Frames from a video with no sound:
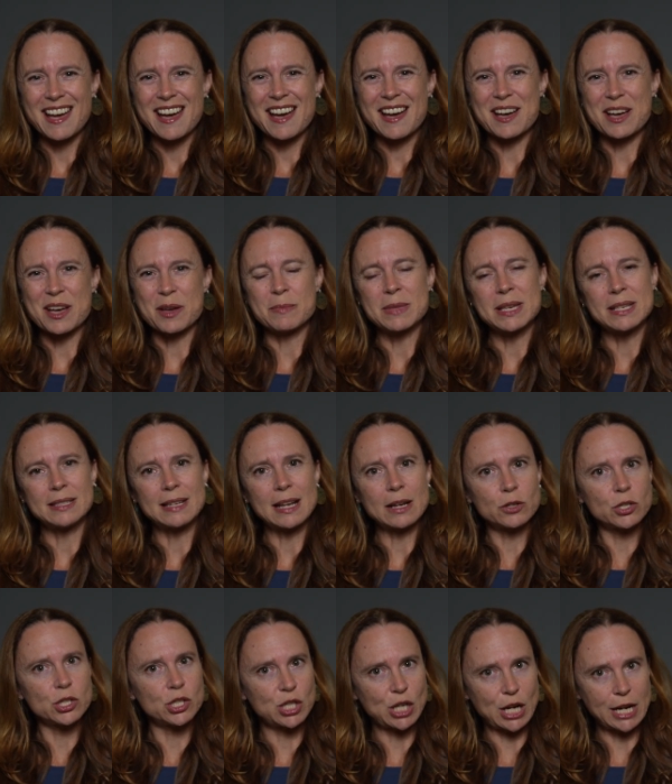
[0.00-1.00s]
is now
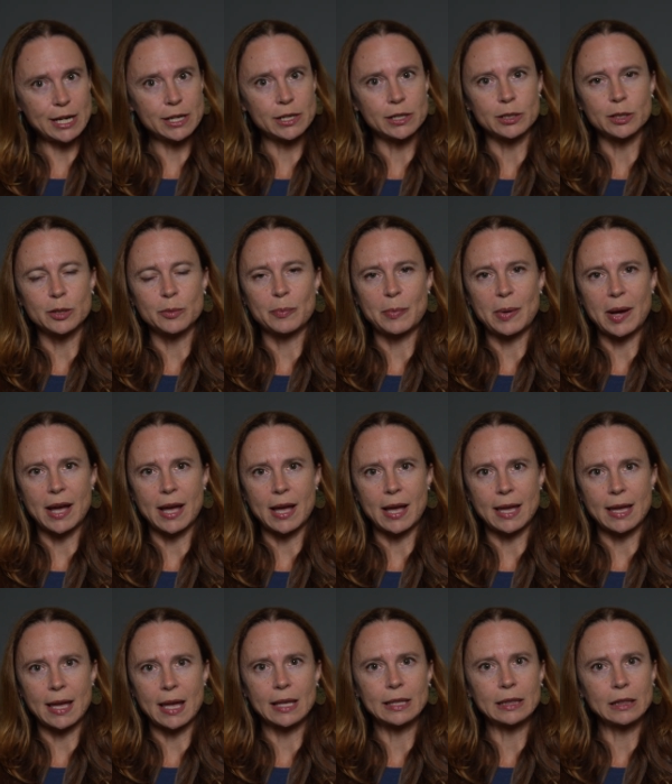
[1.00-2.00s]
shared
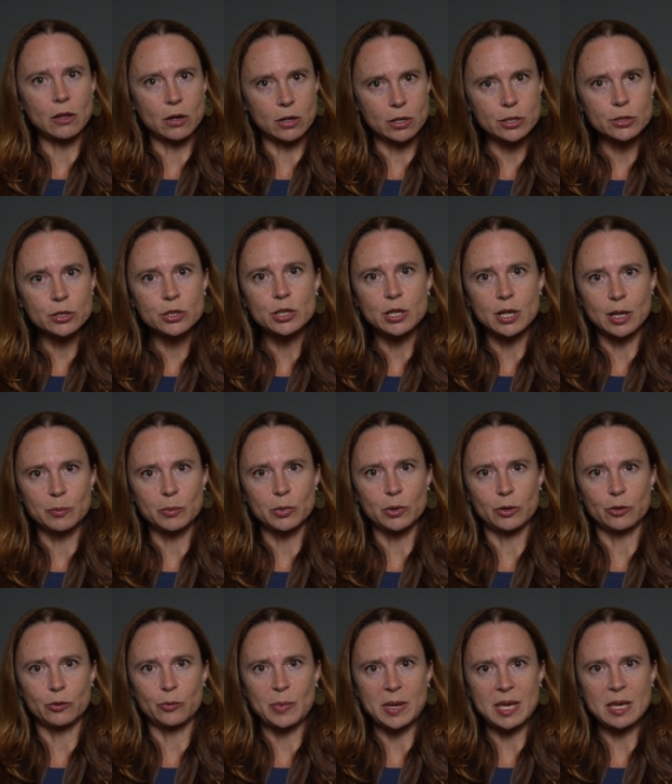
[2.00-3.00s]
by a large number
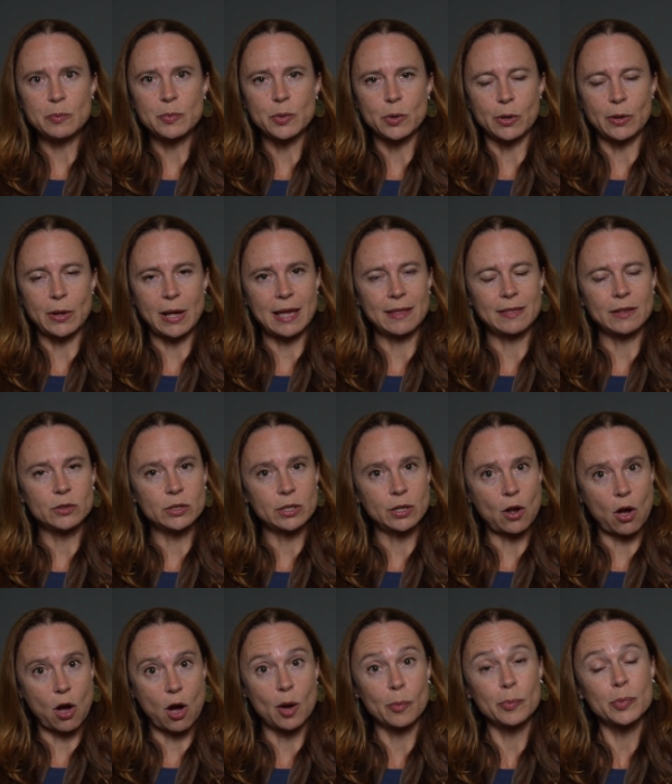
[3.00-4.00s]
of people, and there's an
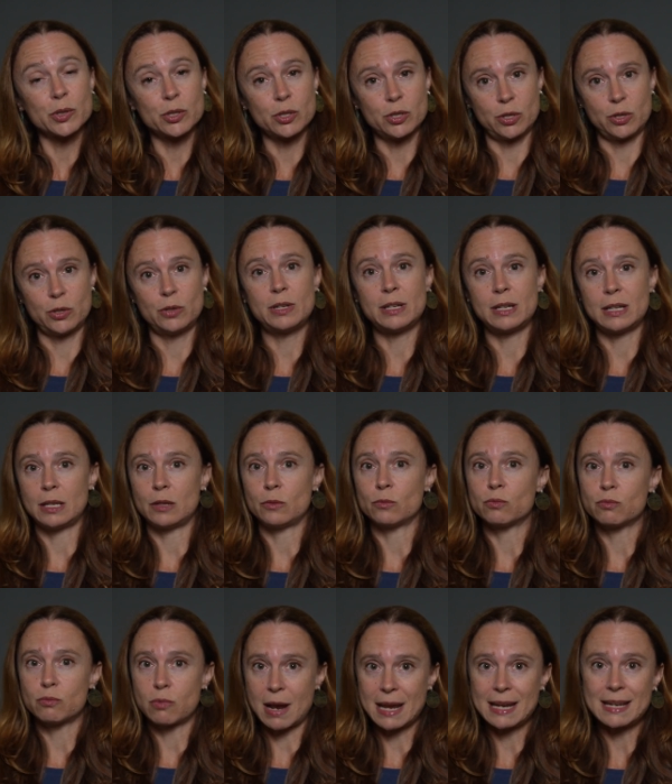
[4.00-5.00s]
opportunity
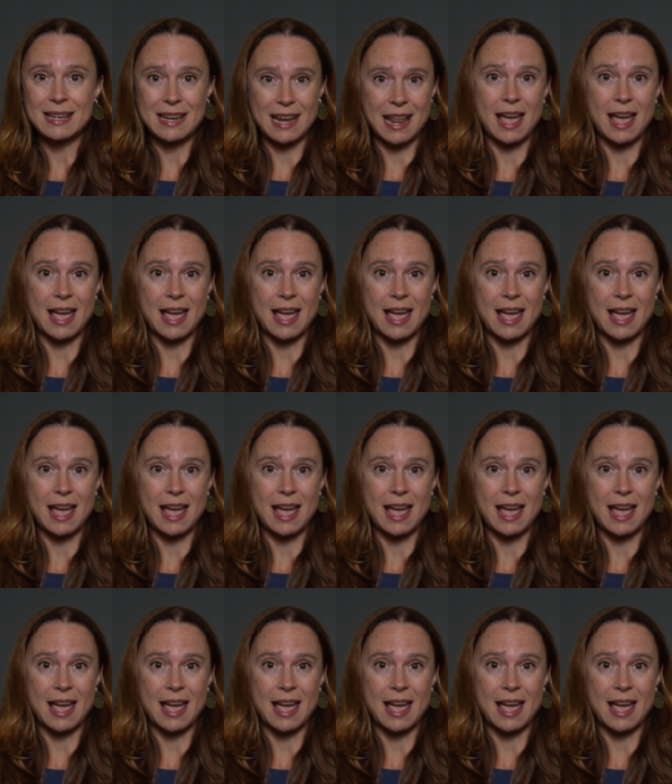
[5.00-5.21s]
right